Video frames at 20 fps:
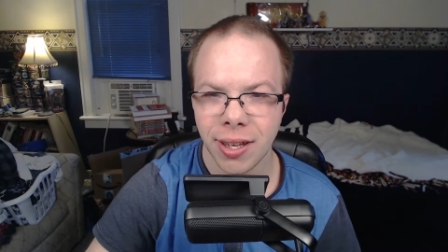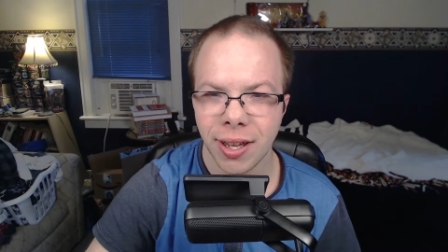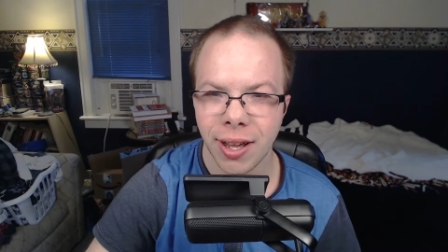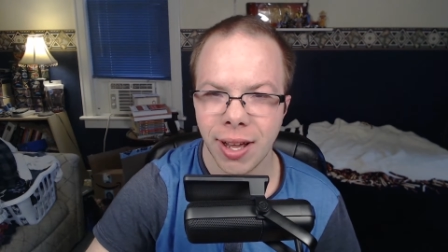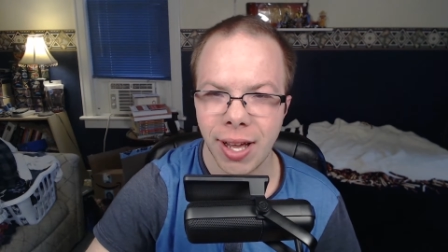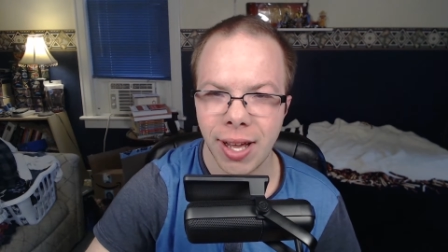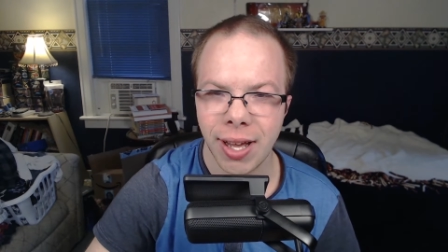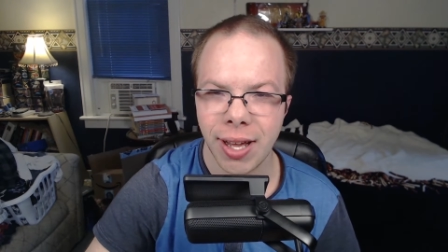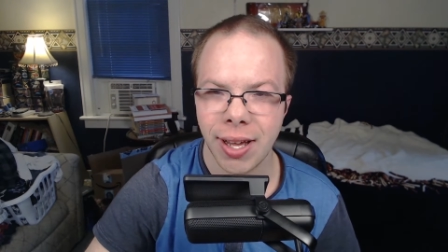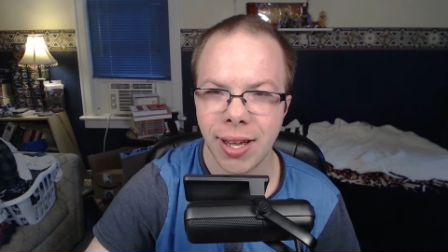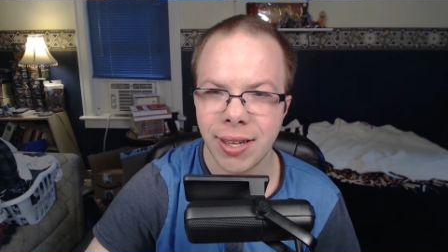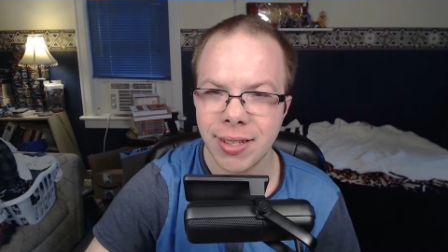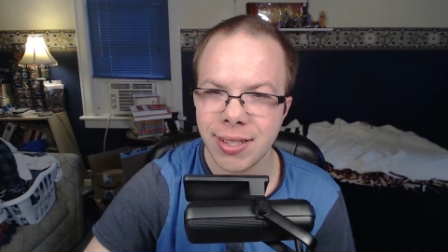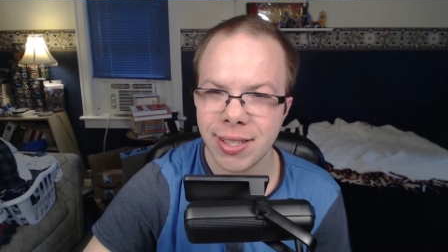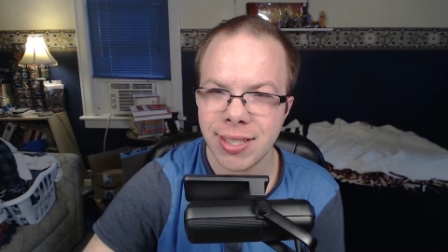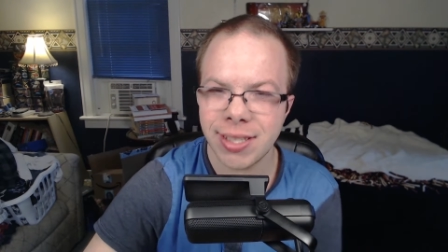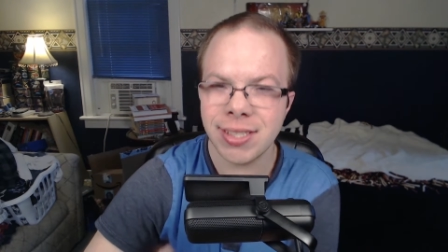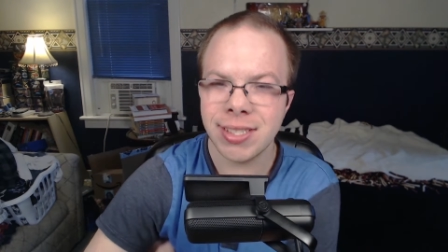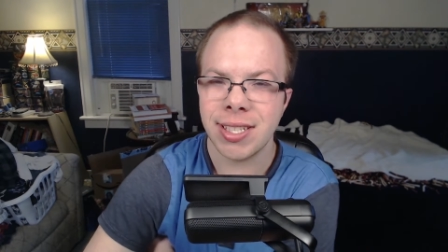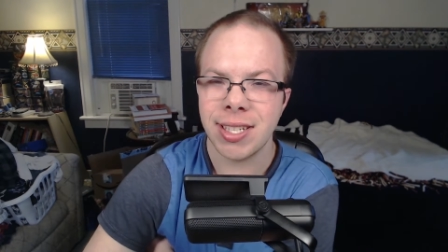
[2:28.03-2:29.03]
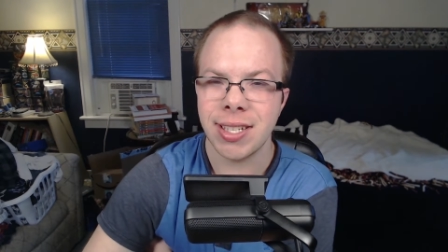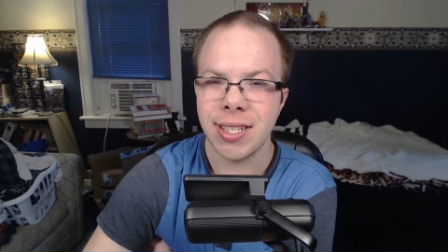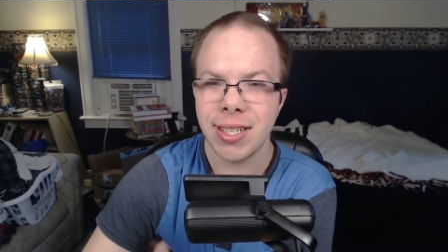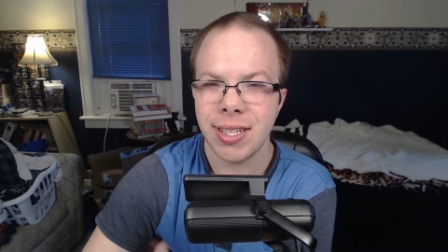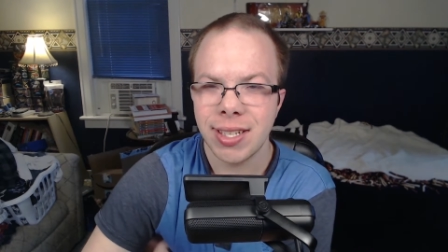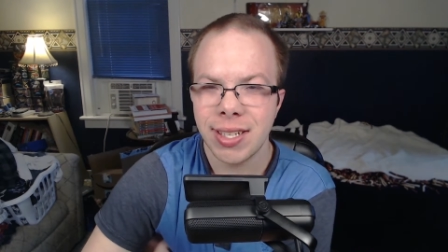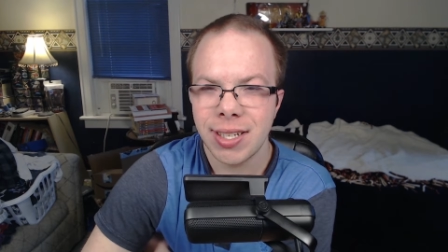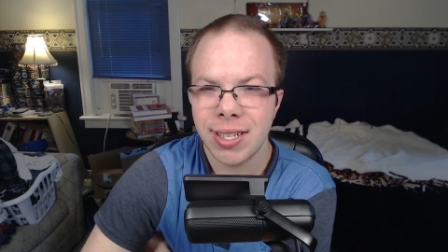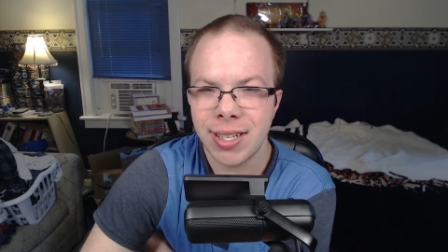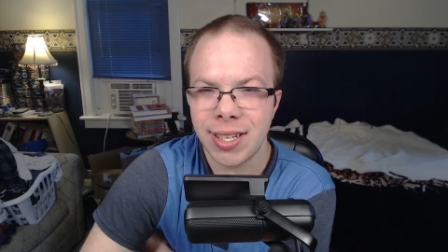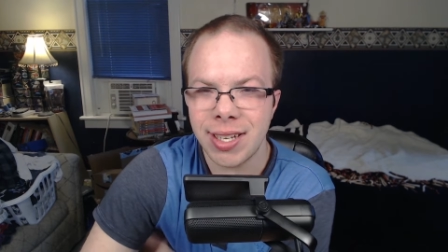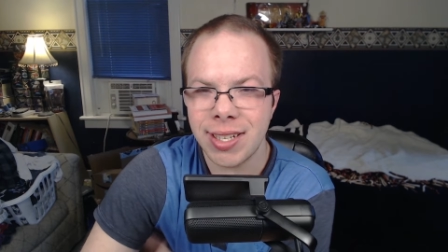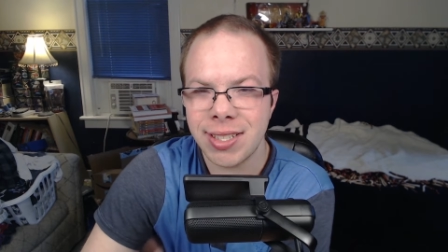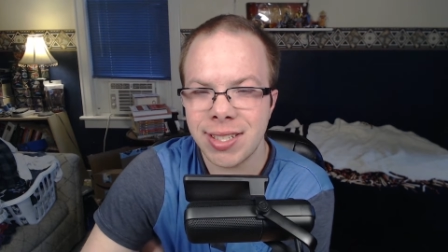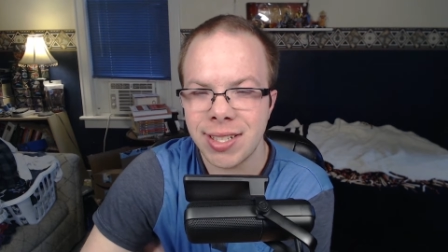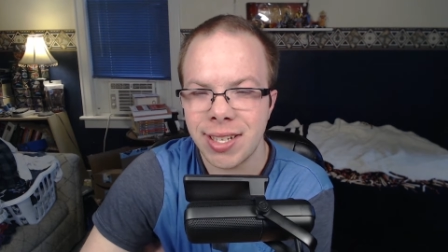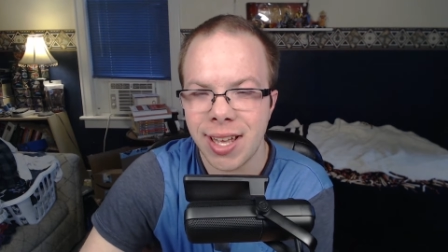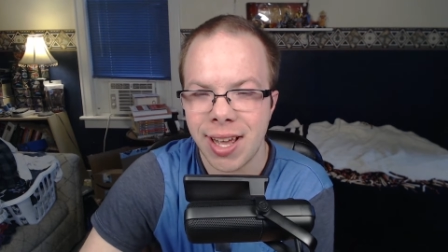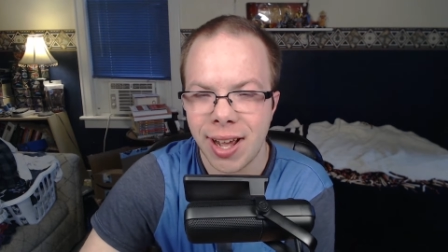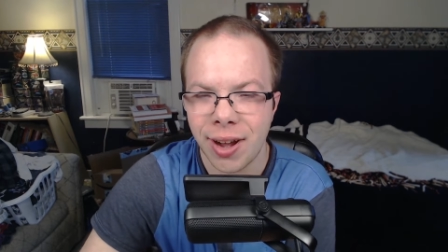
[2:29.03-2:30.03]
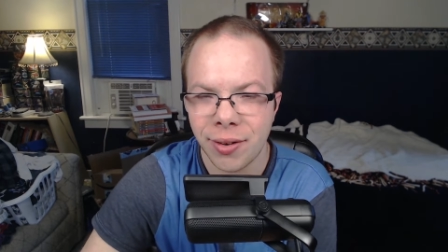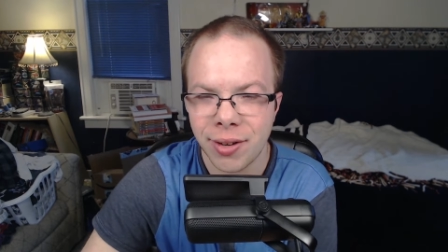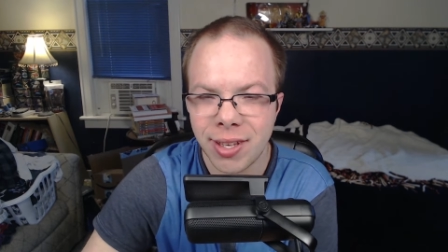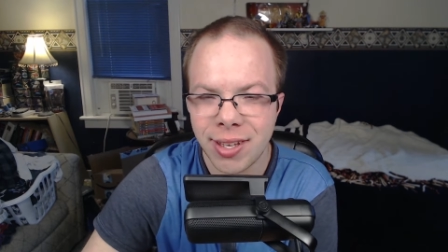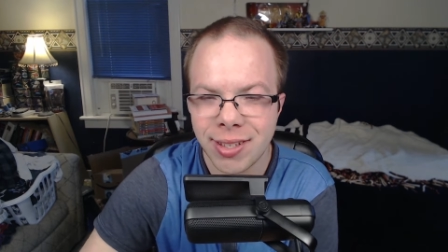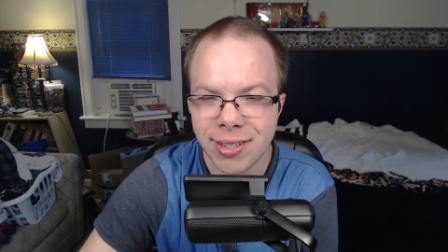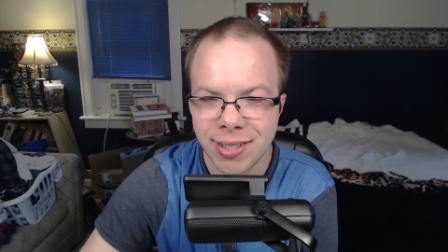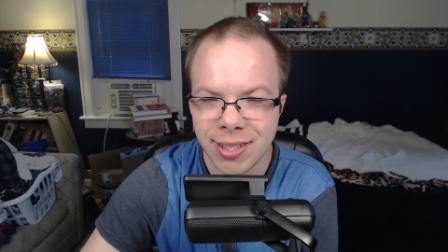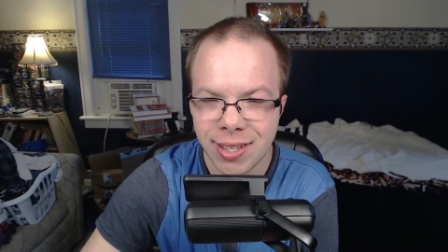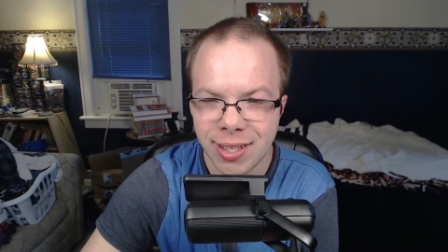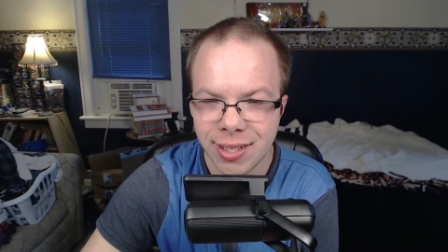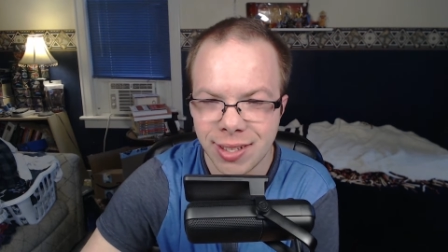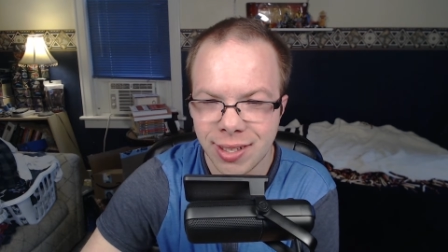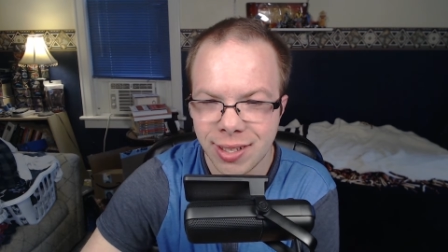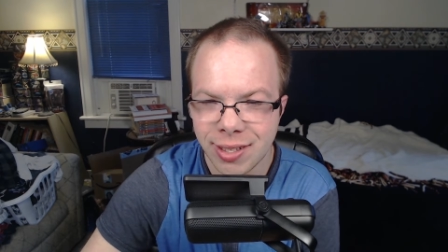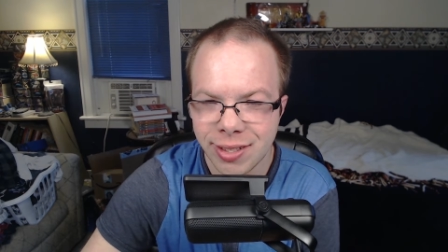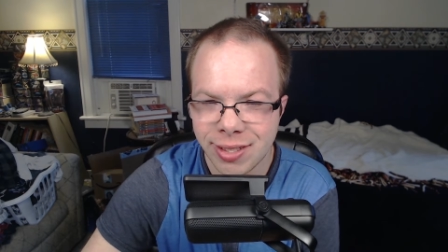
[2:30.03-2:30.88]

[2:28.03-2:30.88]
Uh, easy, easy now, easy.